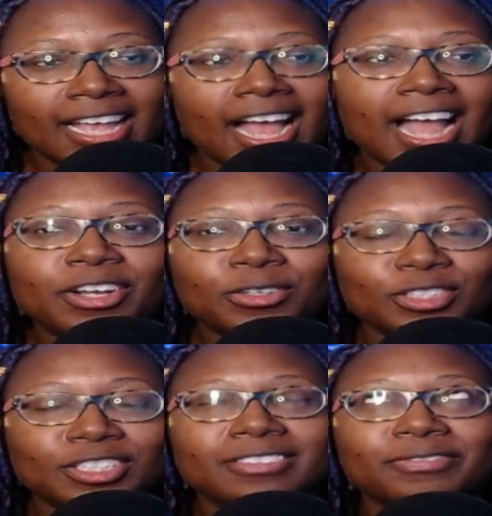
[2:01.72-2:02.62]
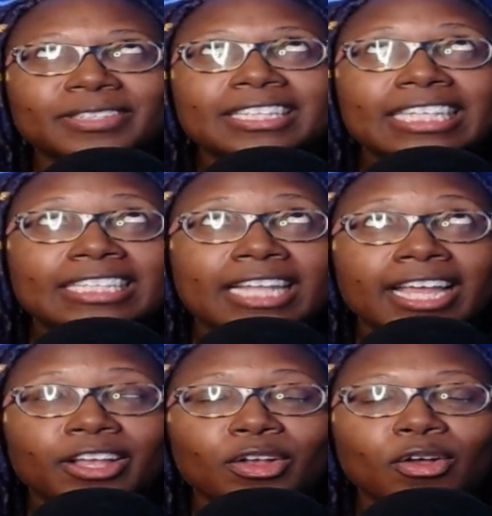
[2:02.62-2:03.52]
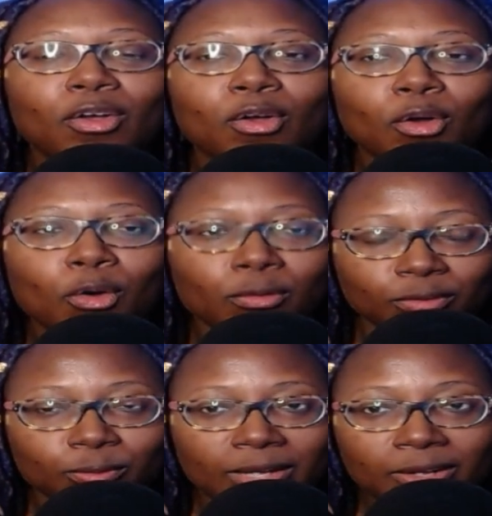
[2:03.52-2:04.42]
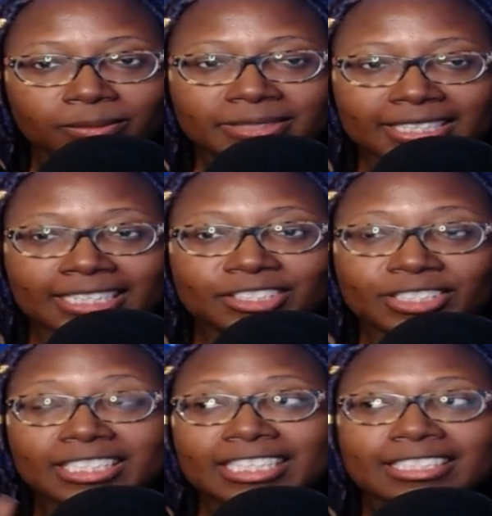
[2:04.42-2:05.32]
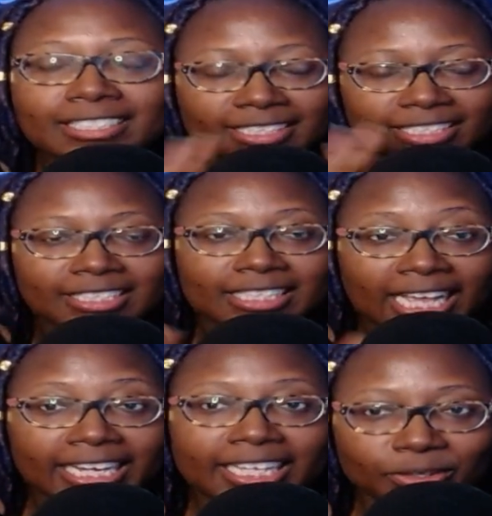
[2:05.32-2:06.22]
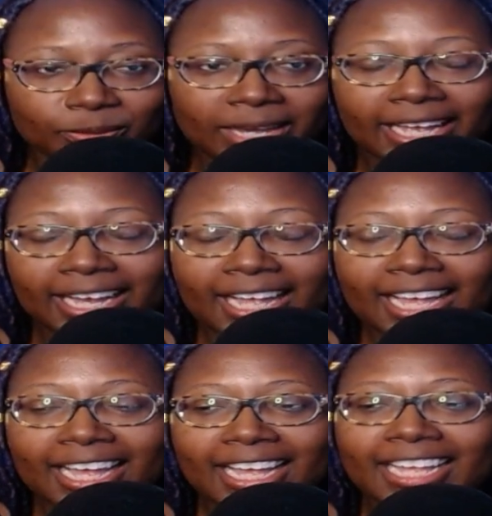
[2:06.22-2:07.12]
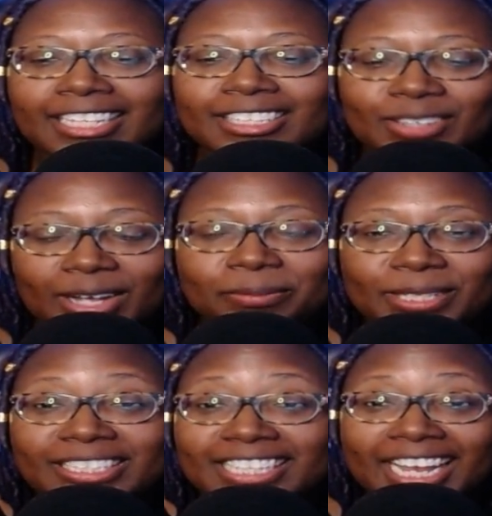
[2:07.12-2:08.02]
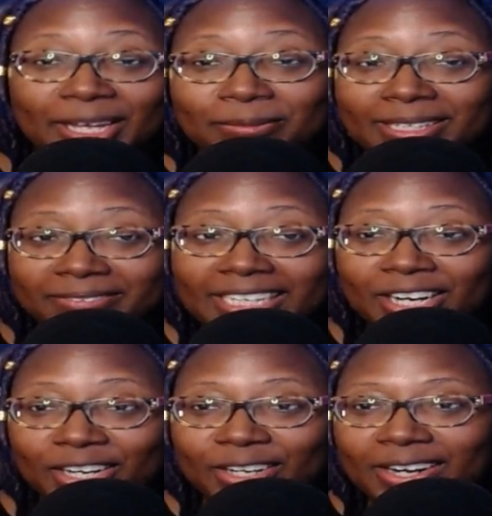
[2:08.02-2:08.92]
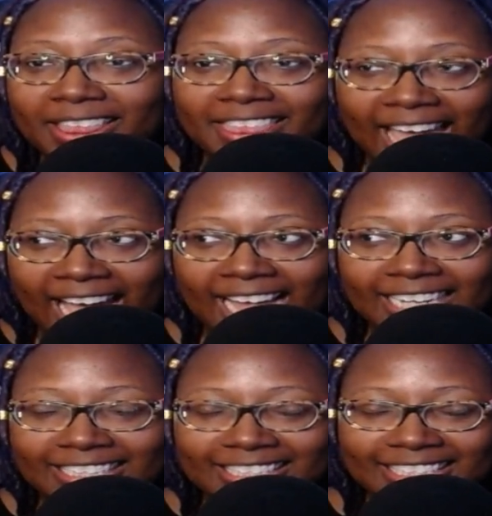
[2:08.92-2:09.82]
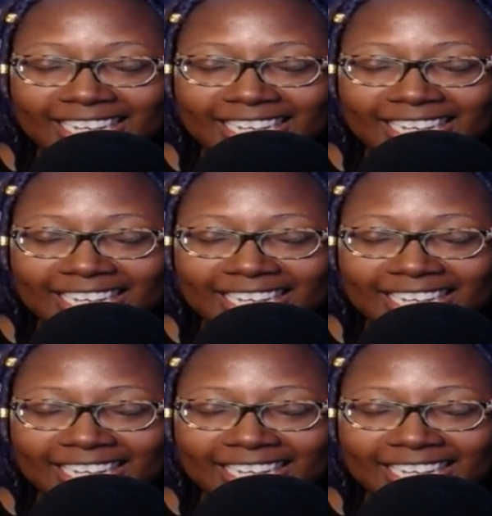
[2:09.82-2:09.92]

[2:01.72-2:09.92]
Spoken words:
I know she's feeling like overwhelmed and she needs to like get away. So I appreciate him giving her that